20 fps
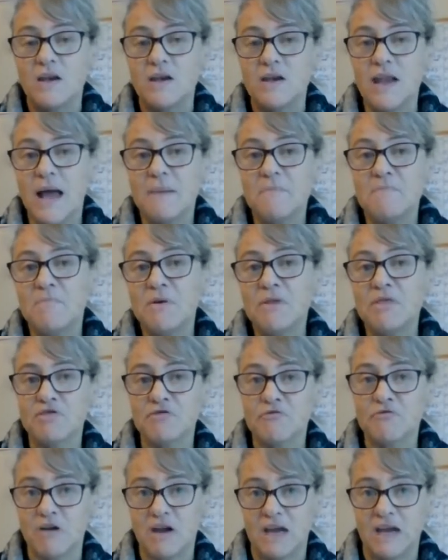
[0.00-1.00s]
Number
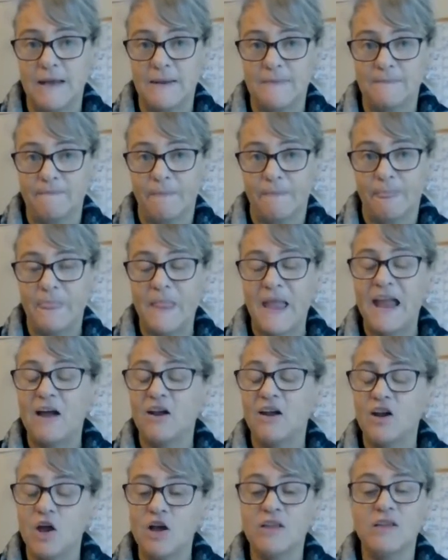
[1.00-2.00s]
3. Now, I
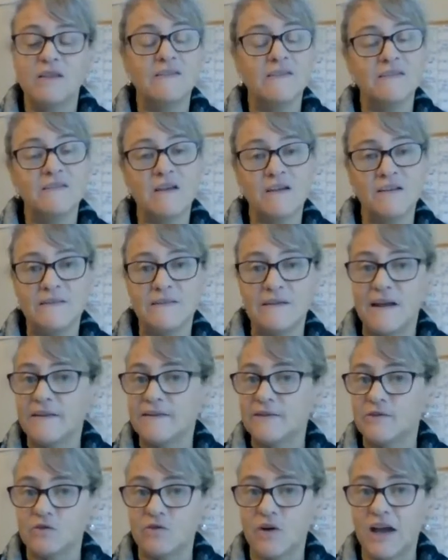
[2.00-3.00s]
know this is going to
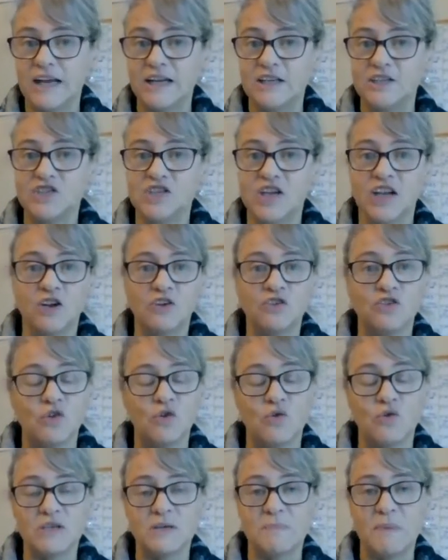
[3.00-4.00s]
sound strange, and I
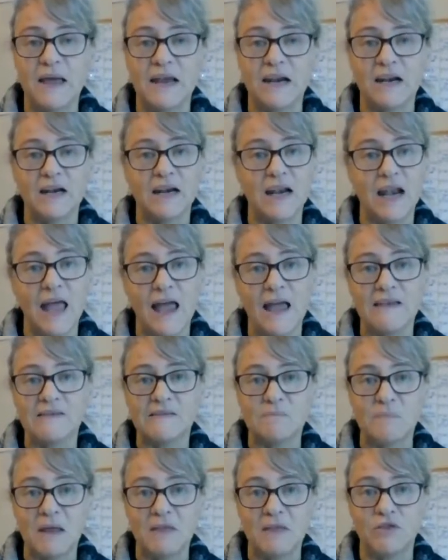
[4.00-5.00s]
talked about it
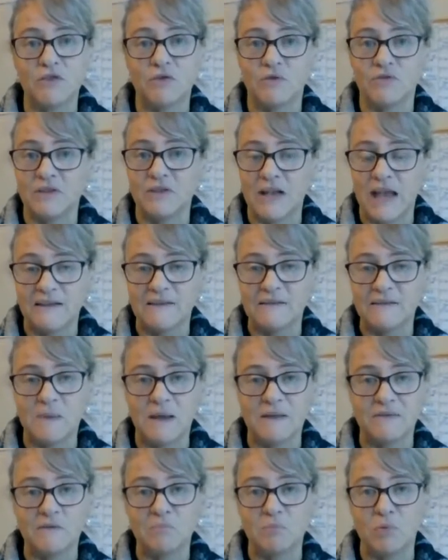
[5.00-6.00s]
last month on last
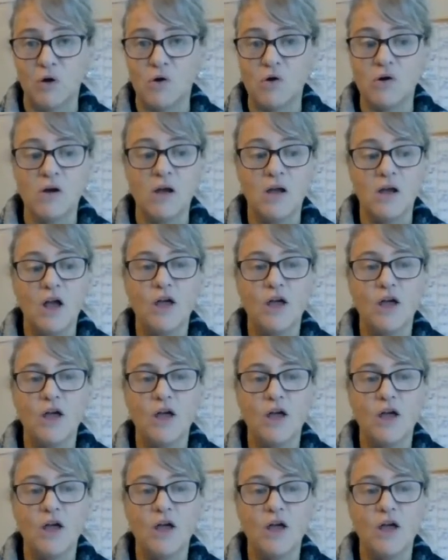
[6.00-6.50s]
month's blog.